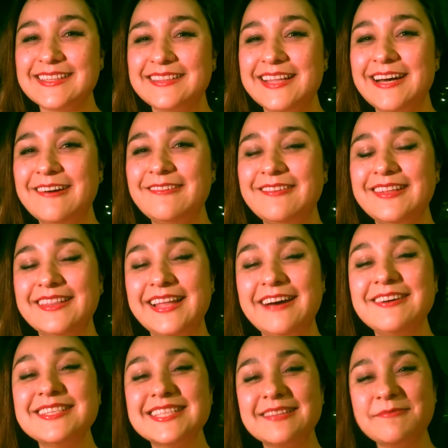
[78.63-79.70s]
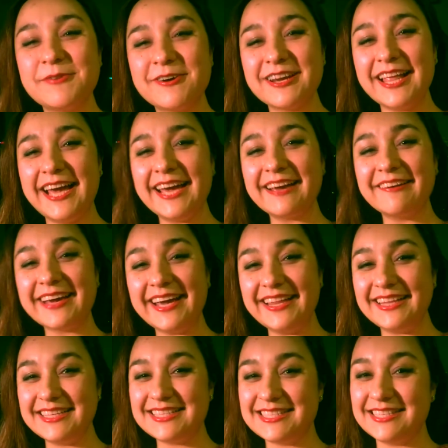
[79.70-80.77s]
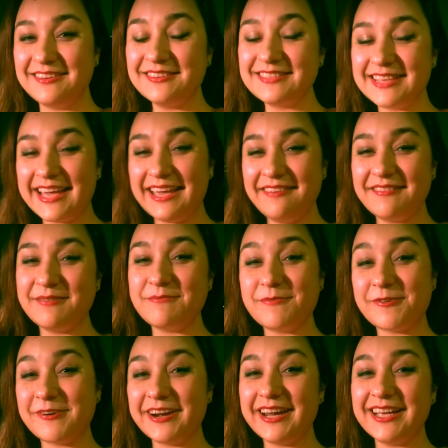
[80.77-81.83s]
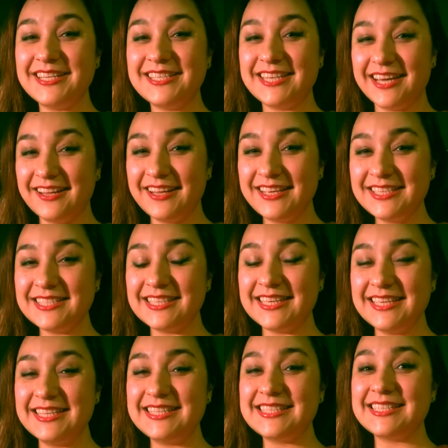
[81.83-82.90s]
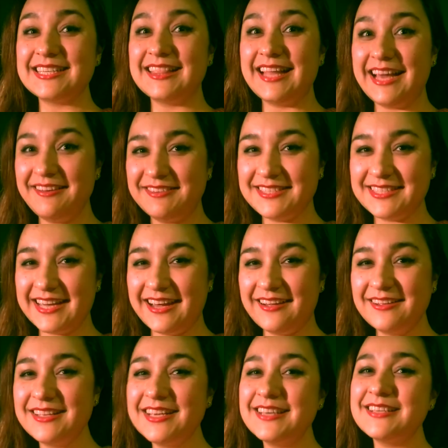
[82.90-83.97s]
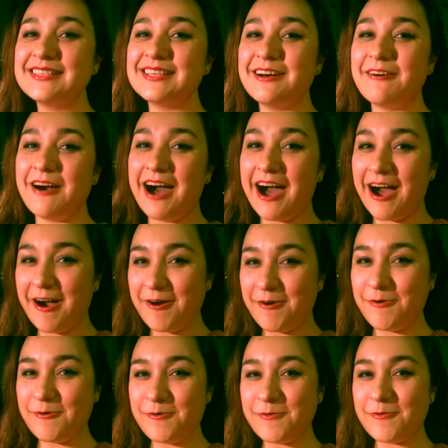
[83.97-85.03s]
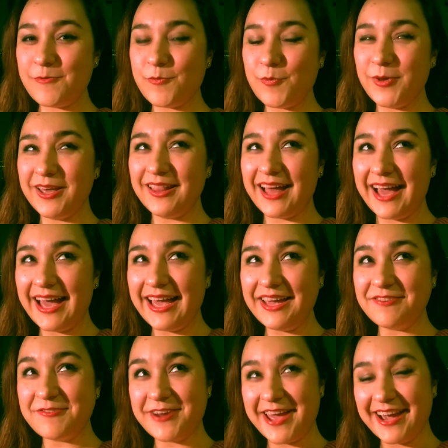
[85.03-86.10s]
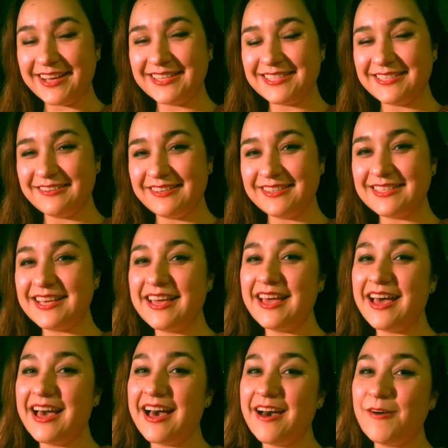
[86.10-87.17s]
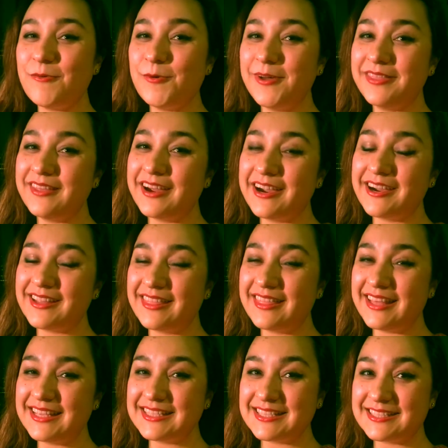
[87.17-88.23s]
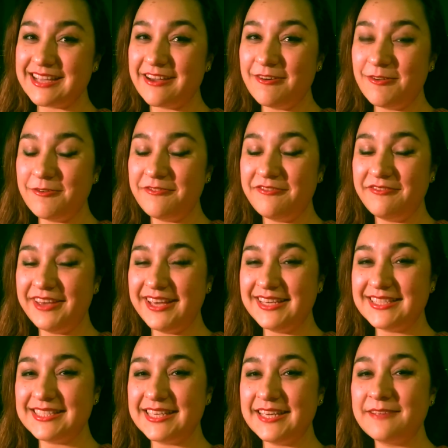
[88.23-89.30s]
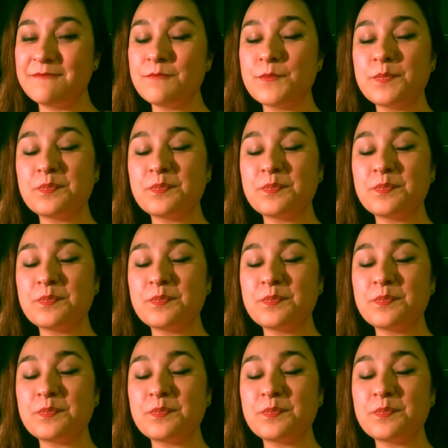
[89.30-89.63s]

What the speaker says: now it's more like, okay, it's not even more a challenge, it's a lifestyle. So how will I react to it? What are things that I will facing?